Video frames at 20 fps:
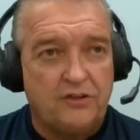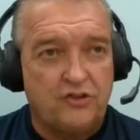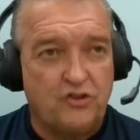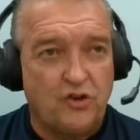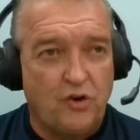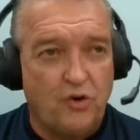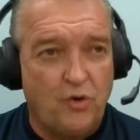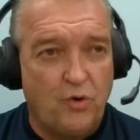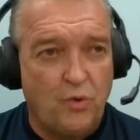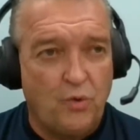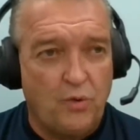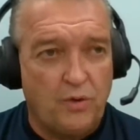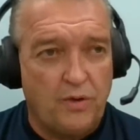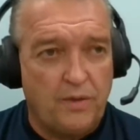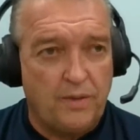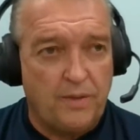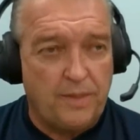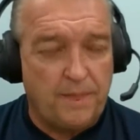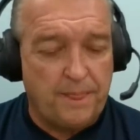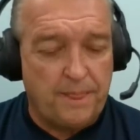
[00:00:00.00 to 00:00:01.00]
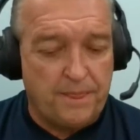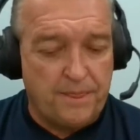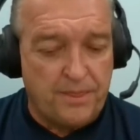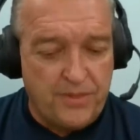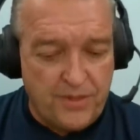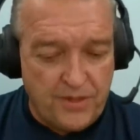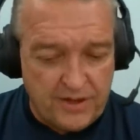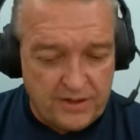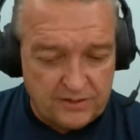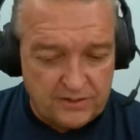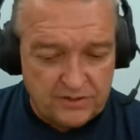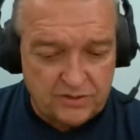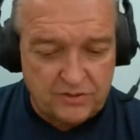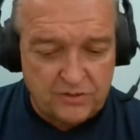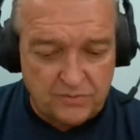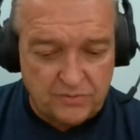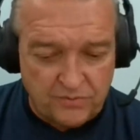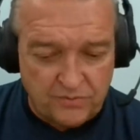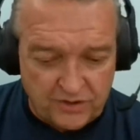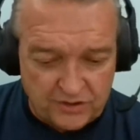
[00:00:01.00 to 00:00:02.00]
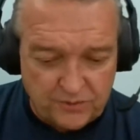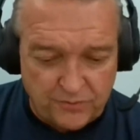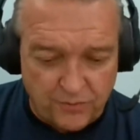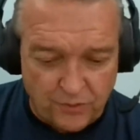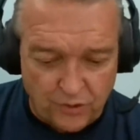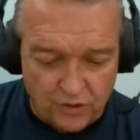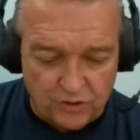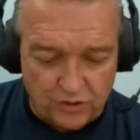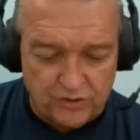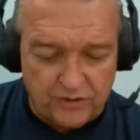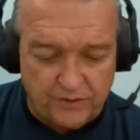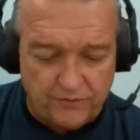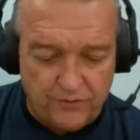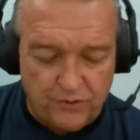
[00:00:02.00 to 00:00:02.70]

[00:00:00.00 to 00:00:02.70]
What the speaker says: So this verse,